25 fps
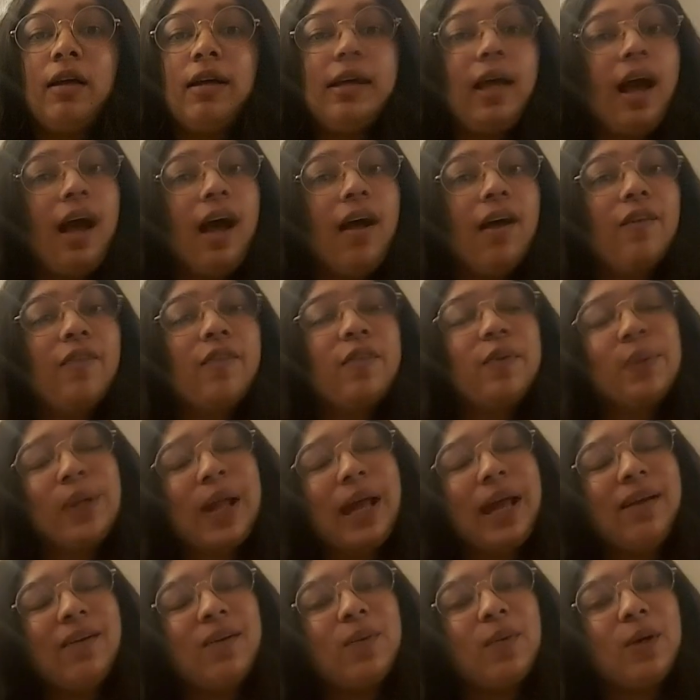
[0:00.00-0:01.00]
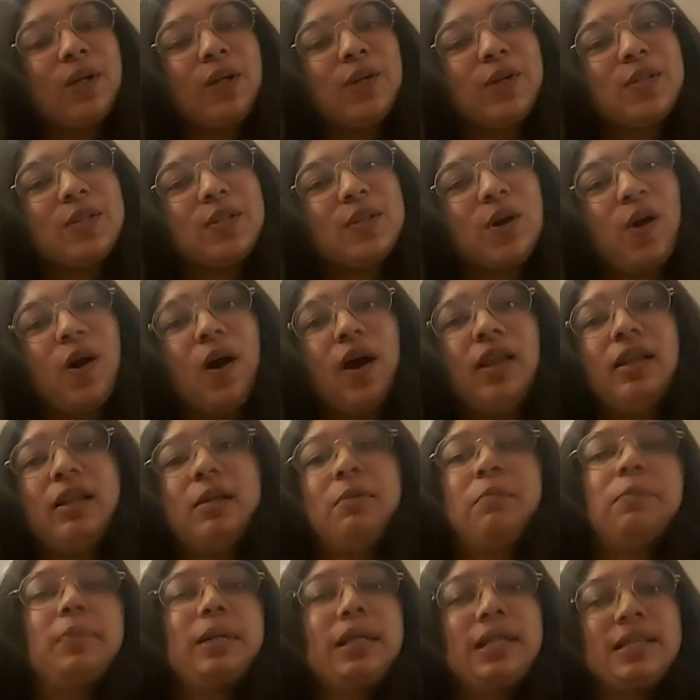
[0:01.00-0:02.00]
yeah, if you like what you saw,
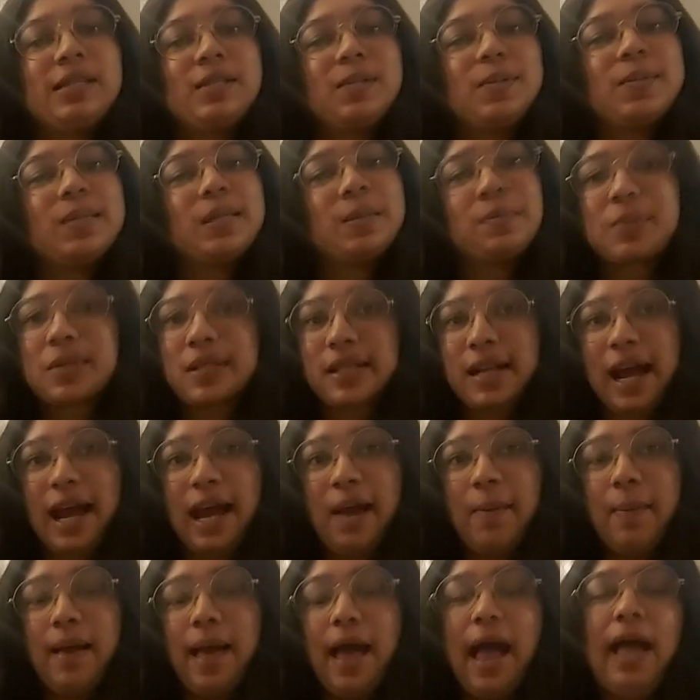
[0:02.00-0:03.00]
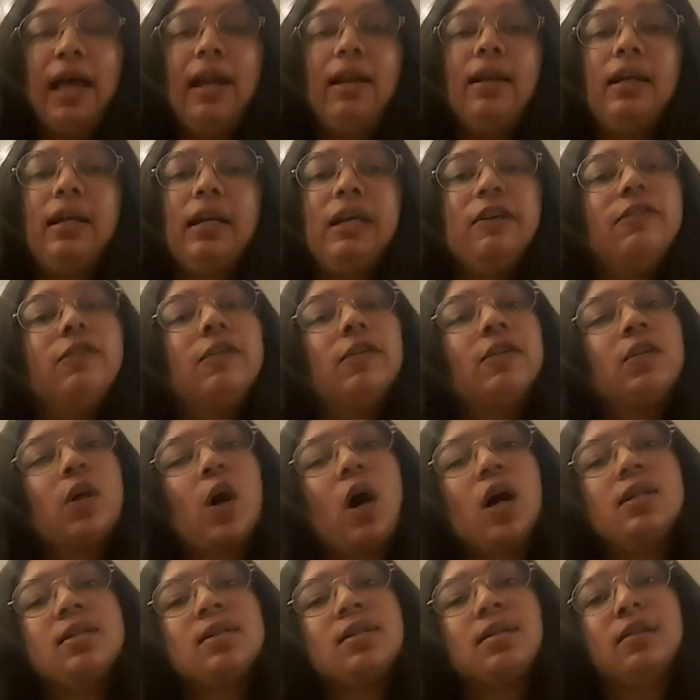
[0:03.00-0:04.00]
then please do subscribe and leave your
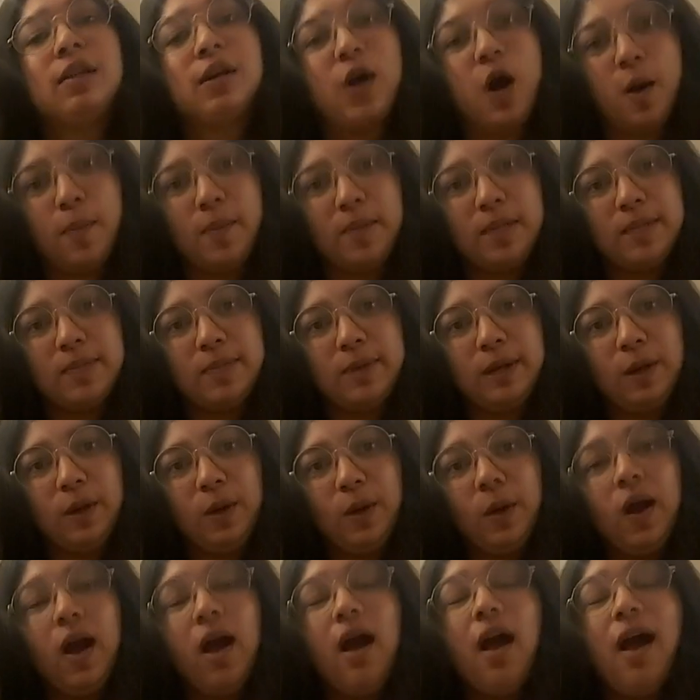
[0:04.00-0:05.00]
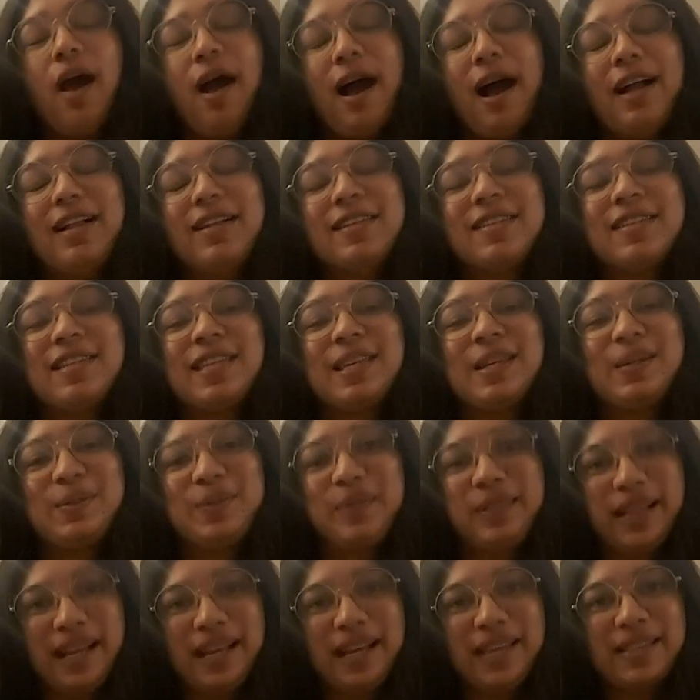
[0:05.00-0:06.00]
thoughts in the comments below. I'll see you
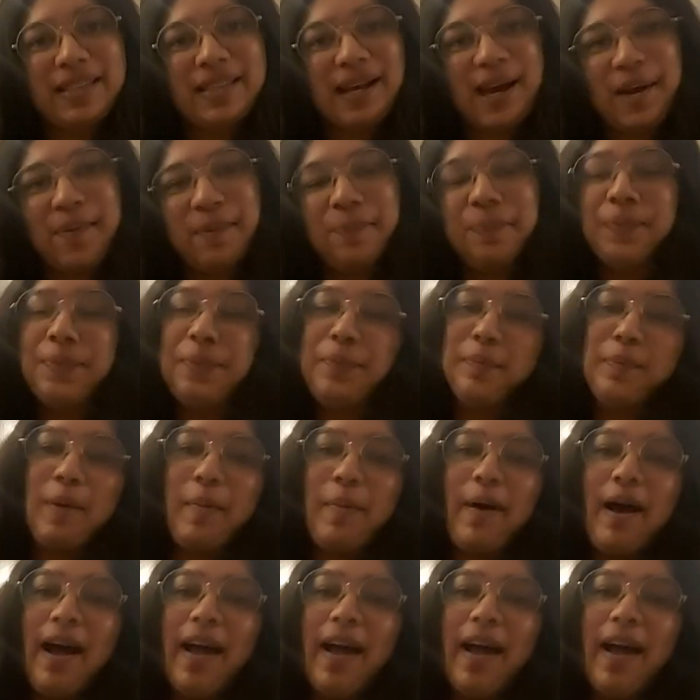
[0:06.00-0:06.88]
next time. Bye